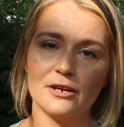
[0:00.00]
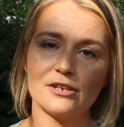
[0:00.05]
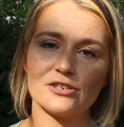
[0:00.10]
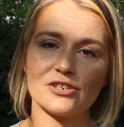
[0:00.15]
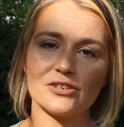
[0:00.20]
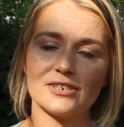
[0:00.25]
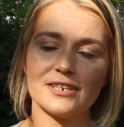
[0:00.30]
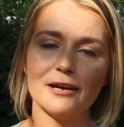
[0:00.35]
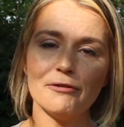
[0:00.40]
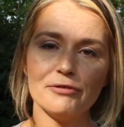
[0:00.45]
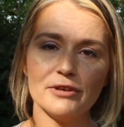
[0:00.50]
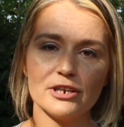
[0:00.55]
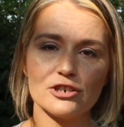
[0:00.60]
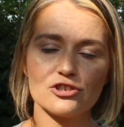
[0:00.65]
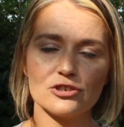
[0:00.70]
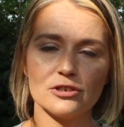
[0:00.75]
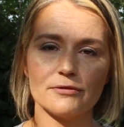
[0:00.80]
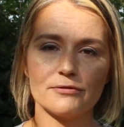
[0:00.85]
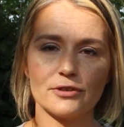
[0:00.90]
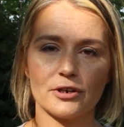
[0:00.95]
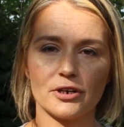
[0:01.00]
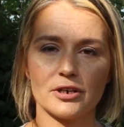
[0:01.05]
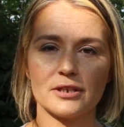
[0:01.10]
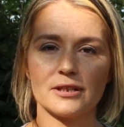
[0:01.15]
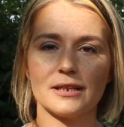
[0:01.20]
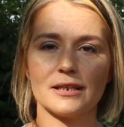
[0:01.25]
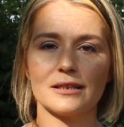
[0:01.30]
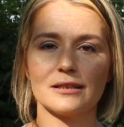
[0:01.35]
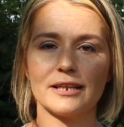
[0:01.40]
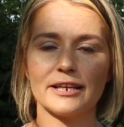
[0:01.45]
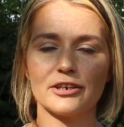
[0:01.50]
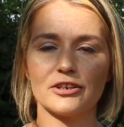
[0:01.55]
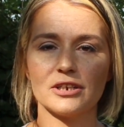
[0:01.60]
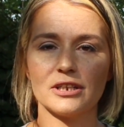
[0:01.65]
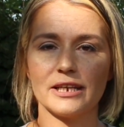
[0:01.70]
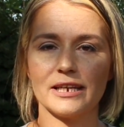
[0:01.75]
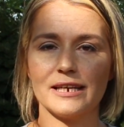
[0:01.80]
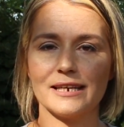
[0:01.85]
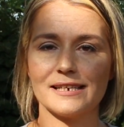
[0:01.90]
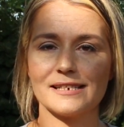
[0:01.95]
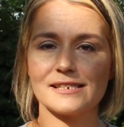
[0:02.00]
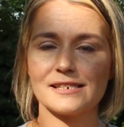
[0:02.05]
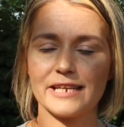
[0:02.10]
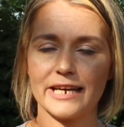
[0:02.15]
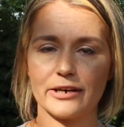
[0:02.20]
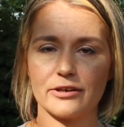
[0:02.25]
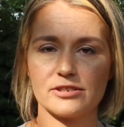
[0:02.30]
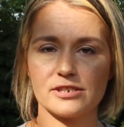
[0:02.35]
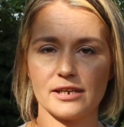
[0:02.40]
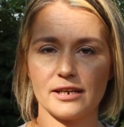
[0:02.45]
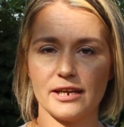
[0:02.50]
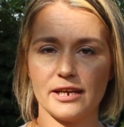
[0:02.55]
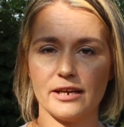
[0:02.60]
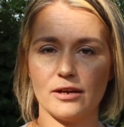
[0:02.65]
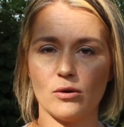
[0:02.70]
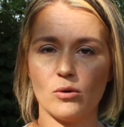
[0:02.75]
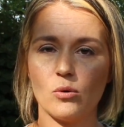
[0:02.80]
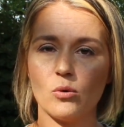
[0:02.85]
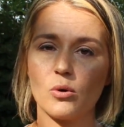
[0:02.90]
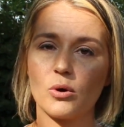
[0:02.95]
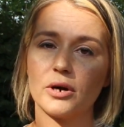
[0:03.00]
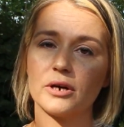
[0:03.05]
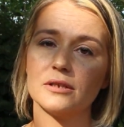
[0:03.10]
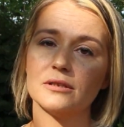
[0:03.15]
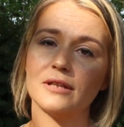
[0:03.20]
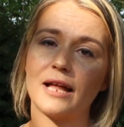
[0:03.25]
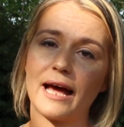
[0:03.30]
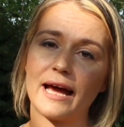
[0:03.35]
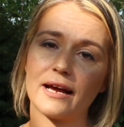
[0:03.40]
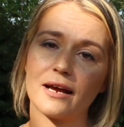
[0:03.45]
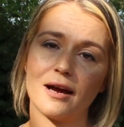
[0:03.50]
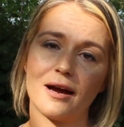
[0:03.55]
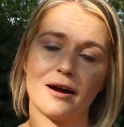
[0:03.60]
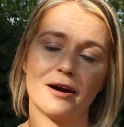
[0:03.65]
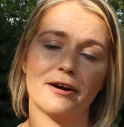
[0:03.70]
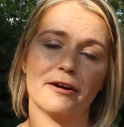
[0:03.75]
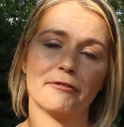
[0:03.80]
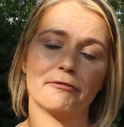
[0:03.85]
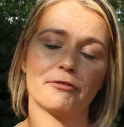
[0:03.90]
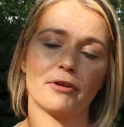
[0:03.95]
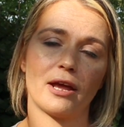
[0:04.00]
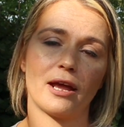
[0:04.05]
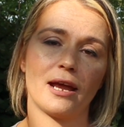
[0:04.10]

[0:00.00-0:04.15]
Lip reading: So the definition of dearth literally is scarcity or lack of,